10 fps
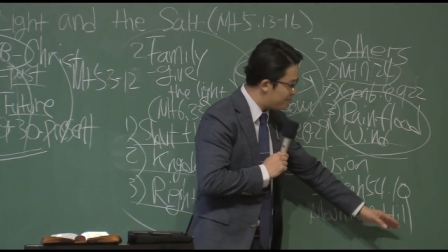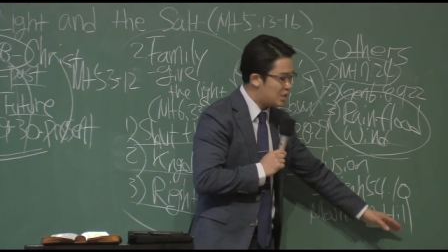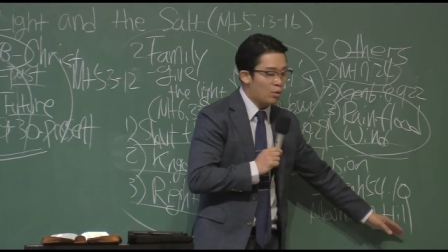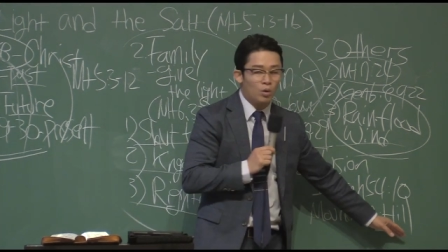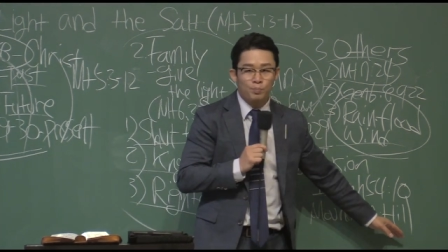
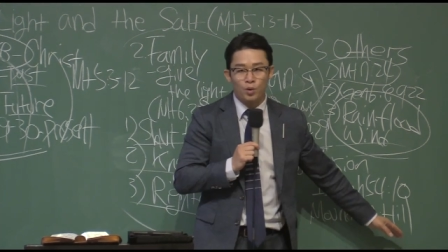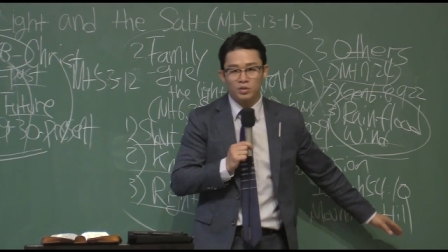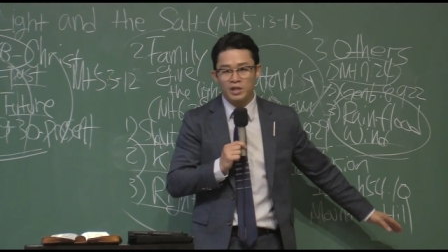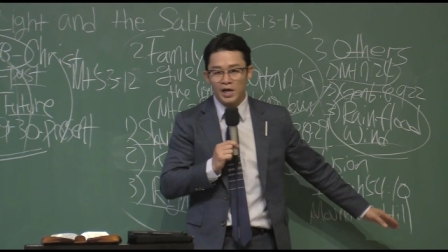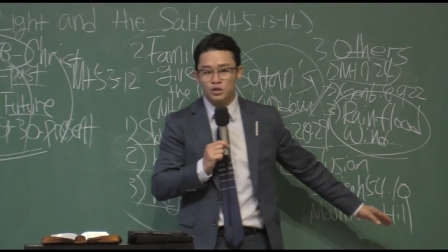that will
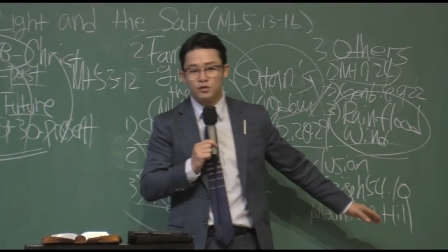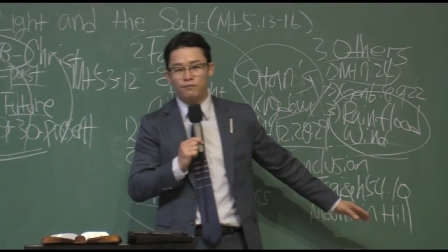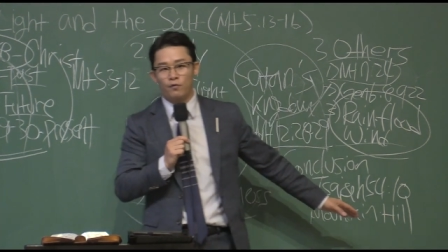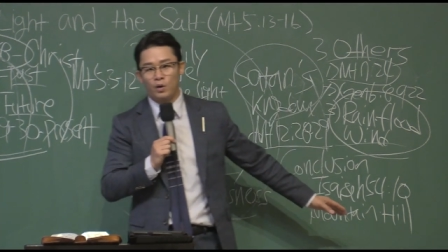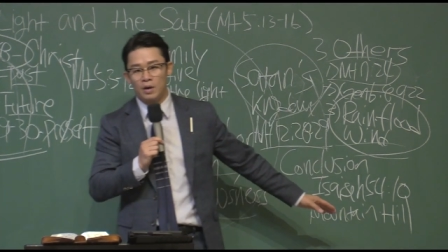protect you
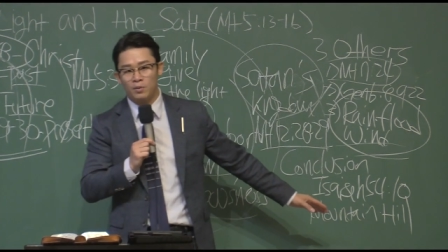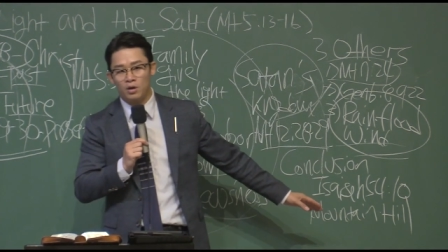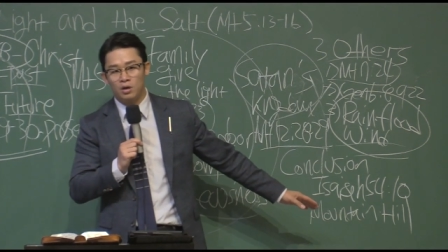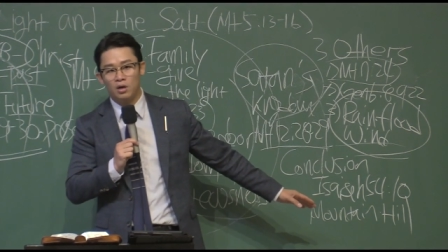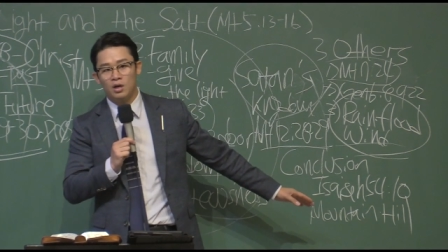
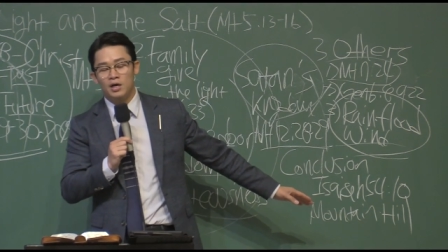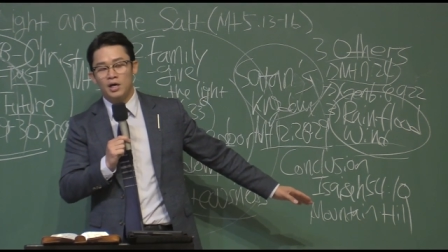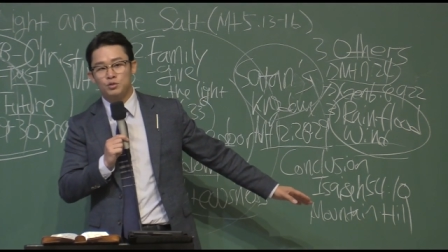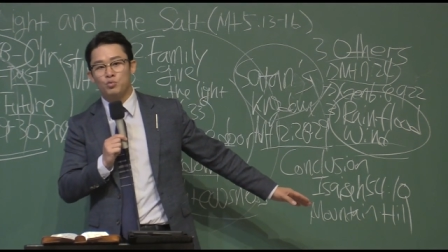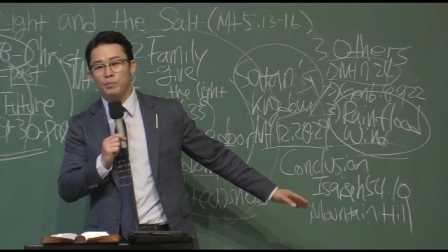forever
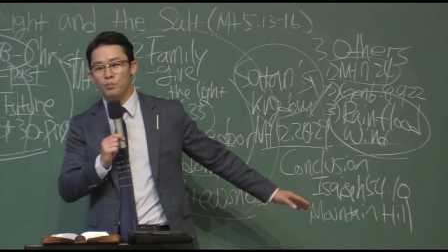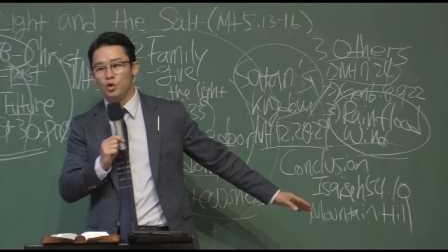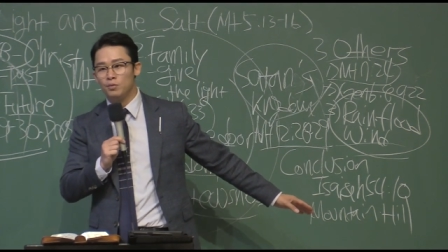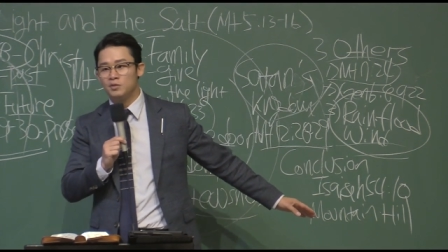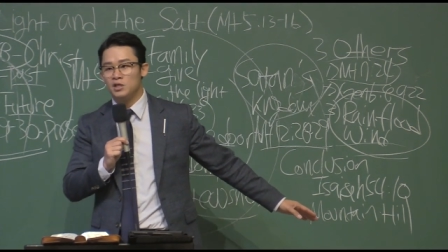is
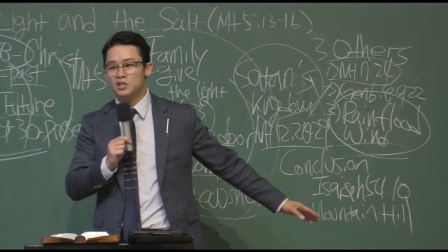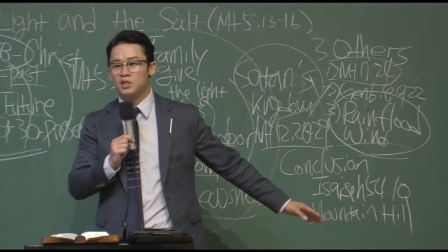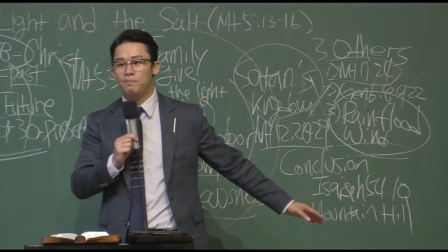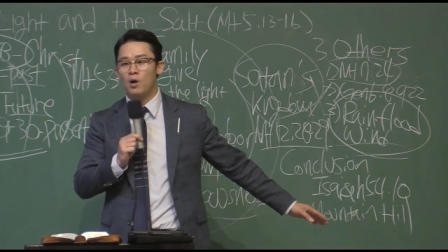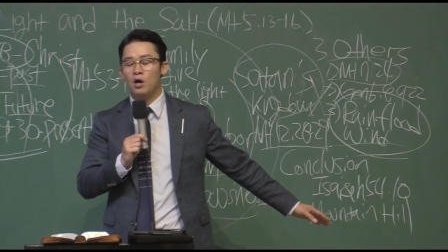removed, is
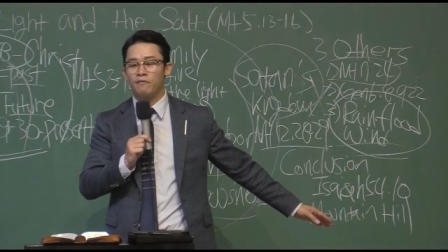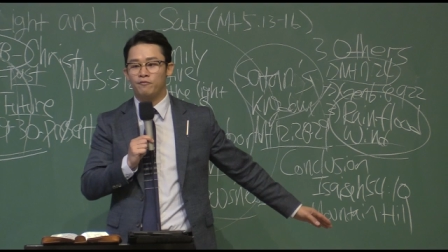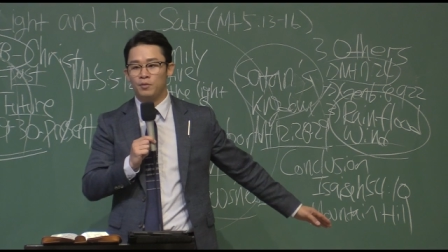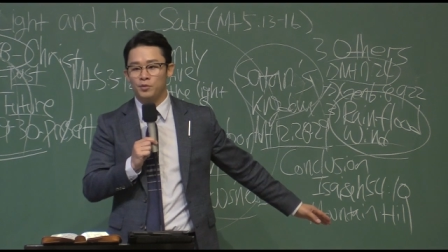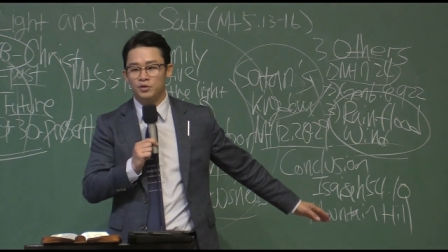departing
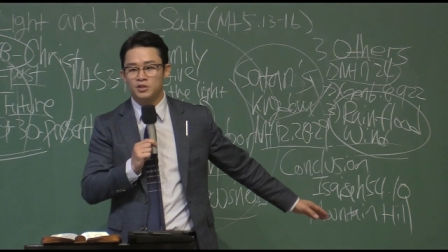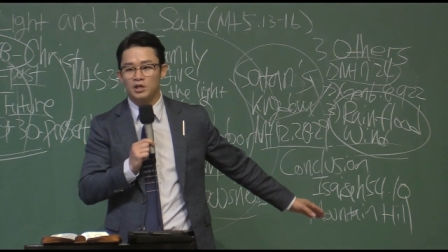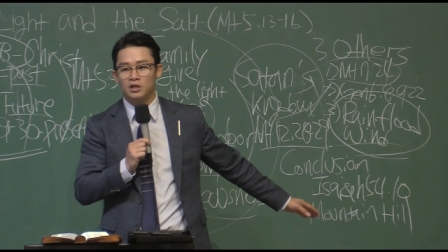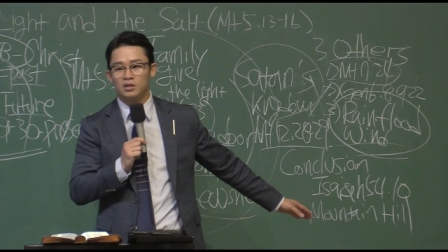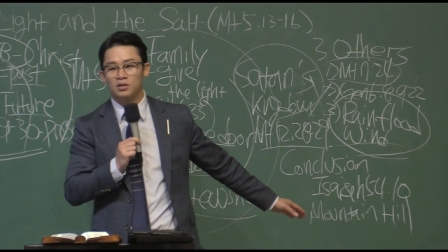from your
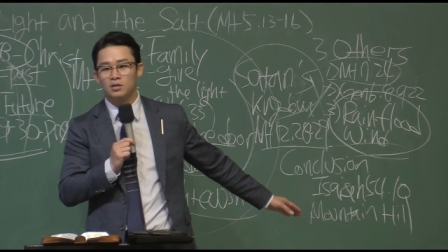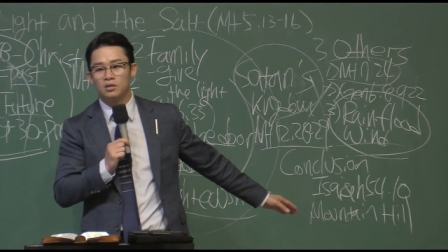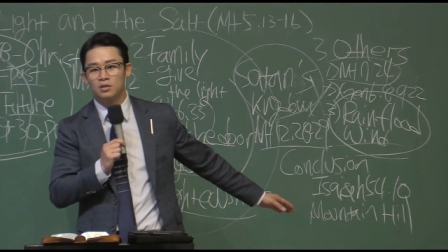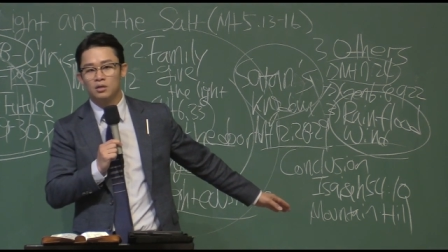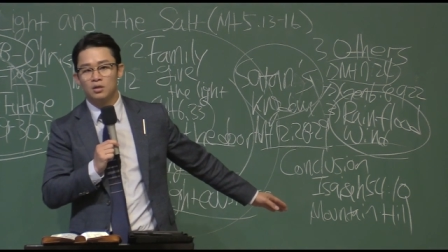sight.
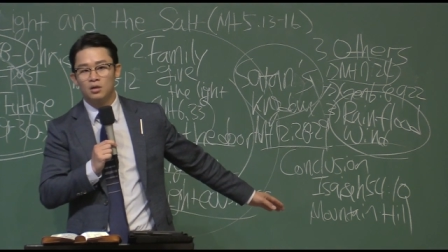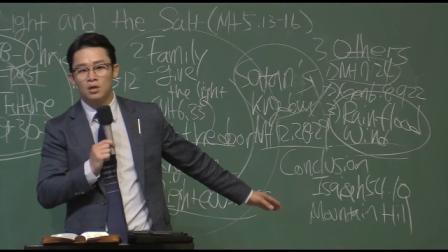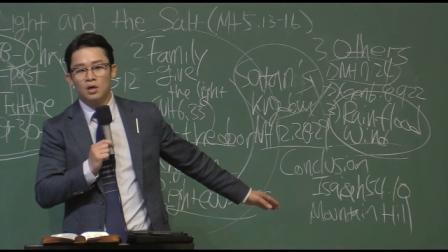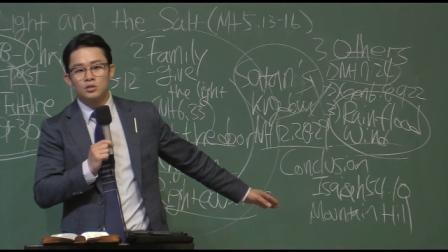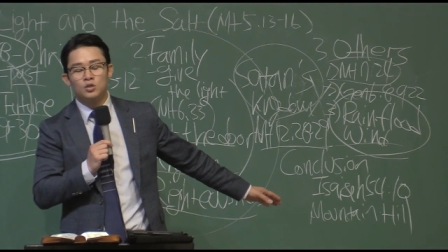
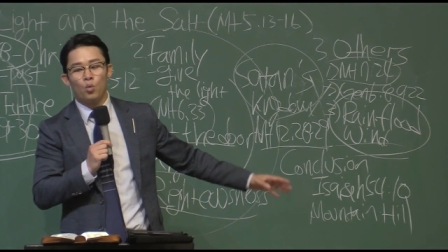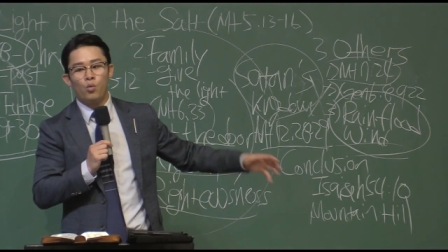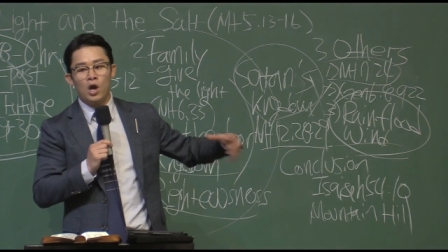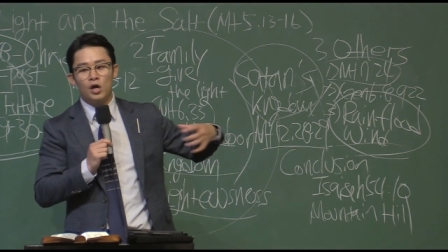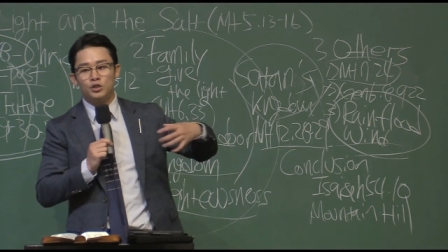So,
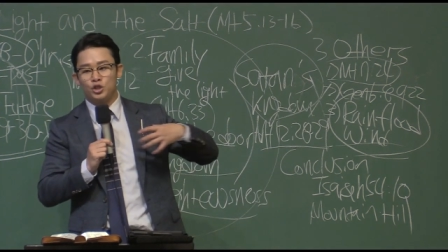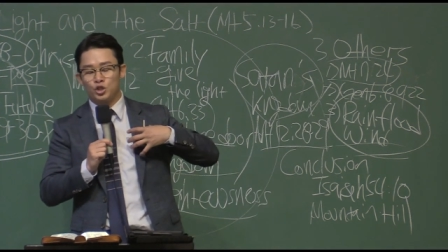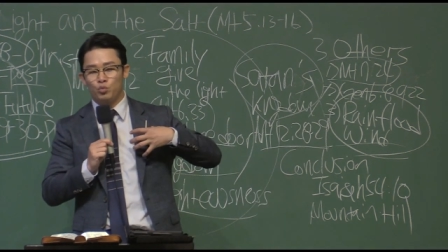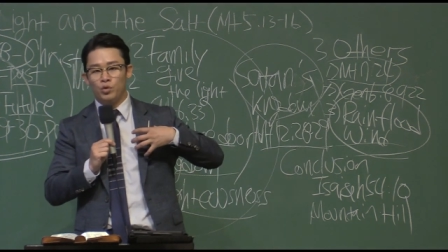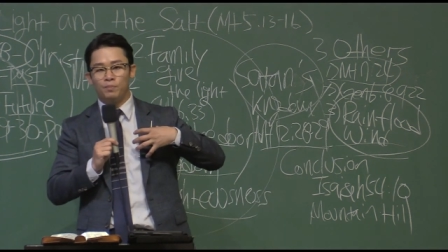where
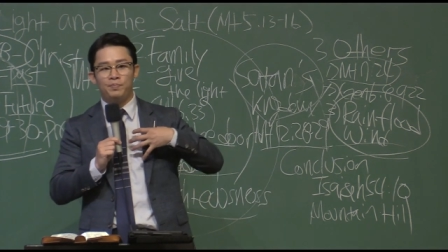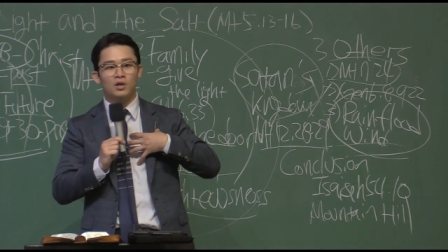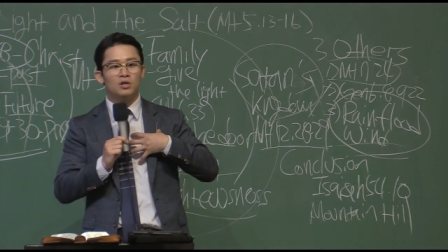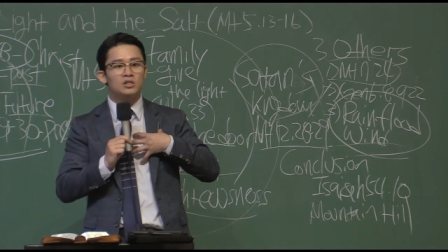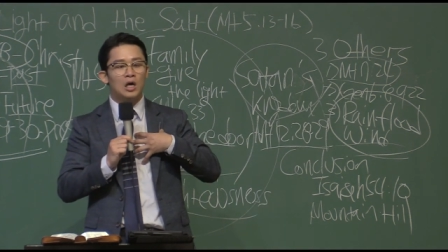should we
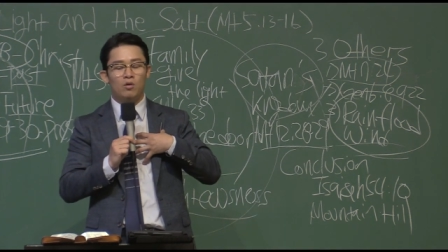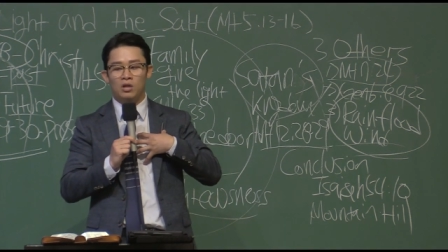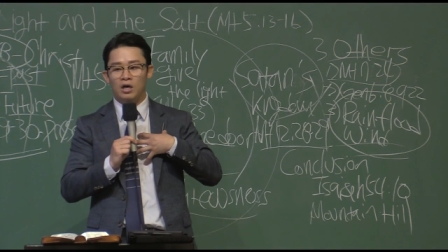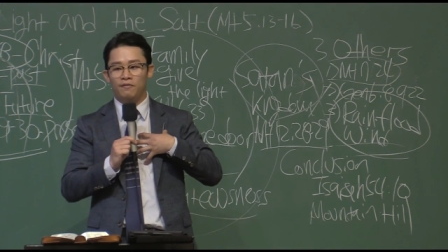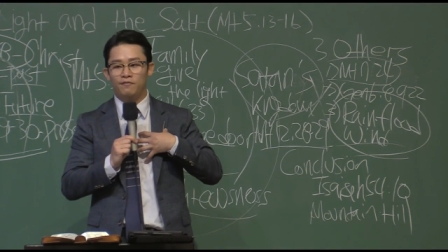build our
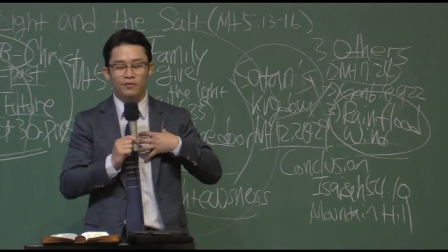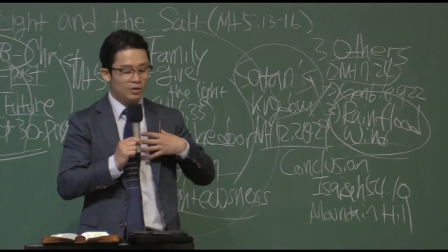life?